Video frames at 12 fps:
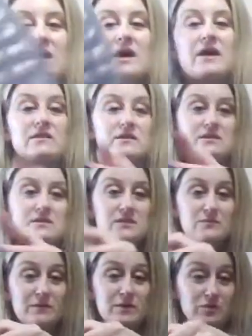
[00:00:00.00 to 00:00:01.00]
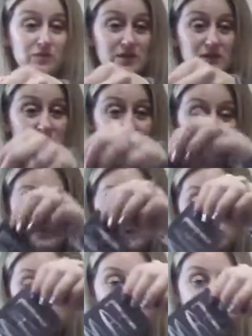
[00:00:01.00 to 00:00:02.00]
And these can be
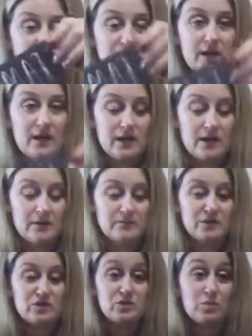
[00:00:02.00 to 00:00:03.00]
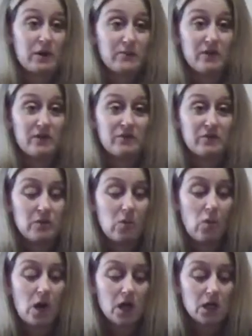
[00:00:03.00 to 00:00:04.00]
reused. You just wipe it off with
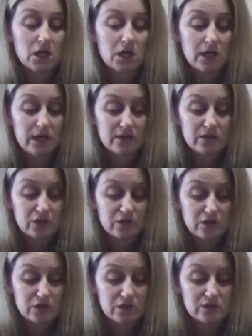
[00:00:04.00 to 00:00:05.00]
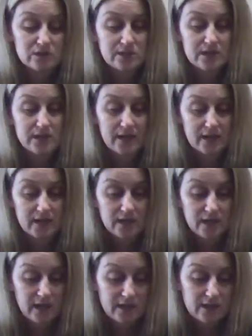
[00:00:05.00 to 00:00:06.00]
water and then you can use it again and
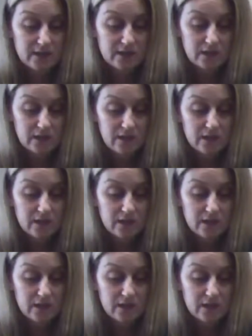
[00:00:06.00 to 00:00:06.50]
again.